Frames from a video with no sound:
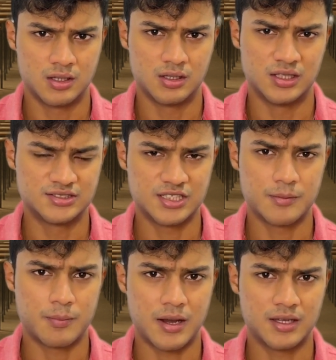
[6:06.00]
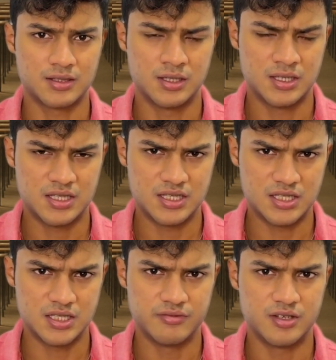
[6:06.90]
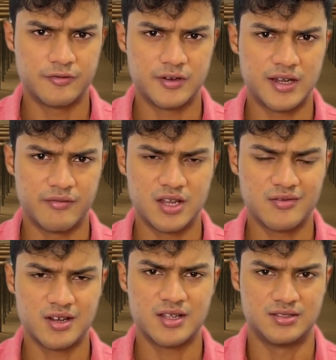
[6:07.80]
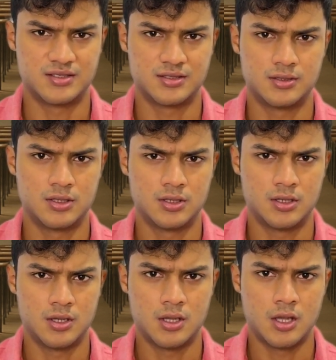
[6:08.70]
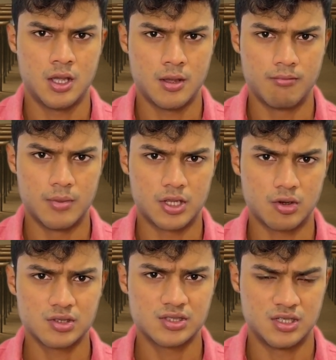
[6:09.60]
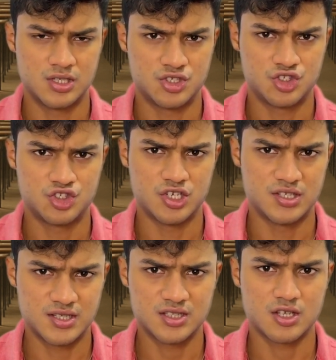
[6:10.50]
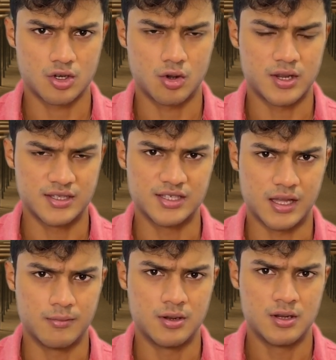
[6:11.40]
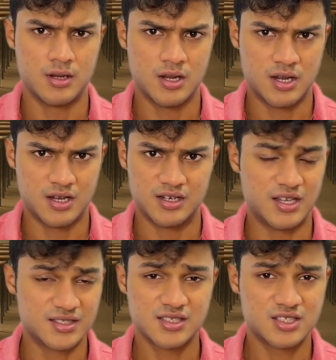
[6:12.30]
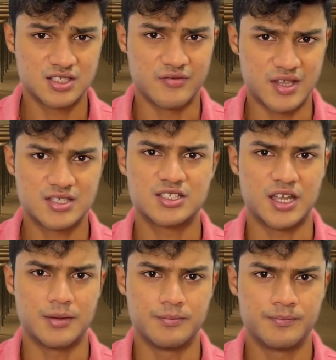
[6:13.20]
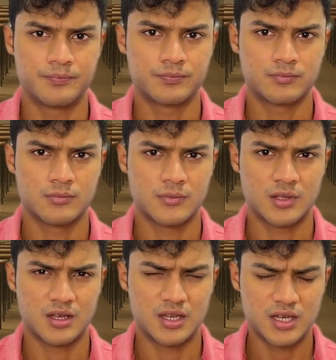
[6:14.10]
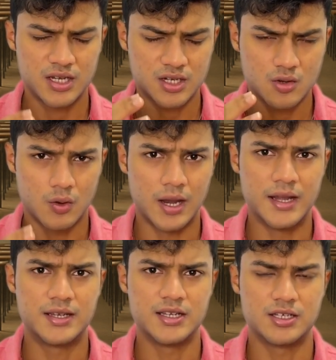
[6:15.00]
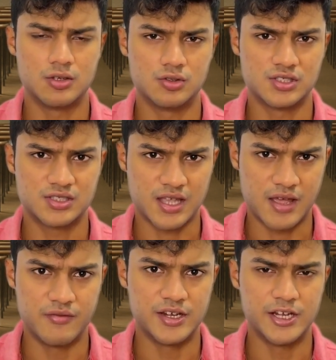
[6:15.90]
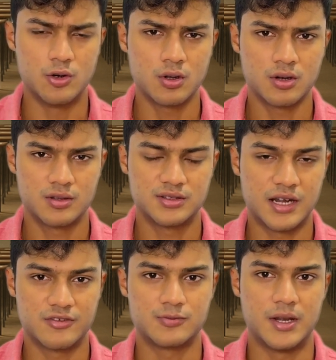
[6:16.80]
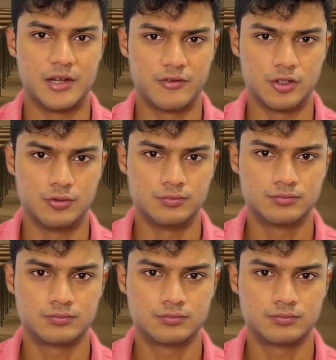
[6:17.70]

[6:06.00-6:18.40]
does that path even fit everyone else? Because chasing the wrong exam doesn't just waste time, it quietly closes every door that was meant for you.